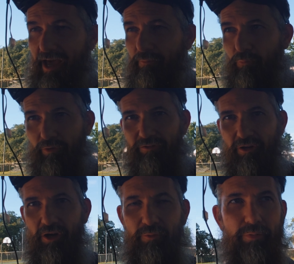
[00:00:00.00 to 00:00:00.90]
I don't know what it's
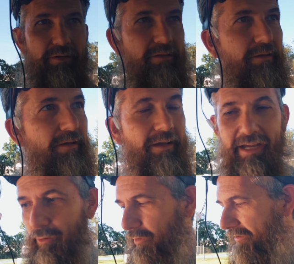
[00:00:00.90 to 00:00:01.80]
called, but
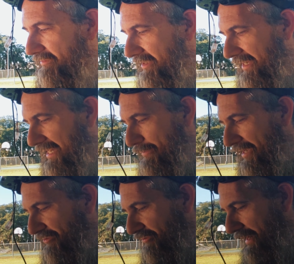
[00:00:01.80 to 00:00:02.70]
anyways, anybody
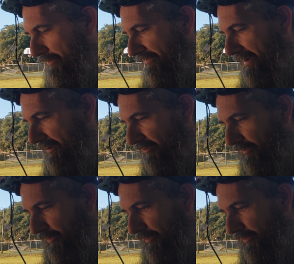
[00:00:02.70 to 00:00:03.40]
that's used Rapid Fire knows what I'm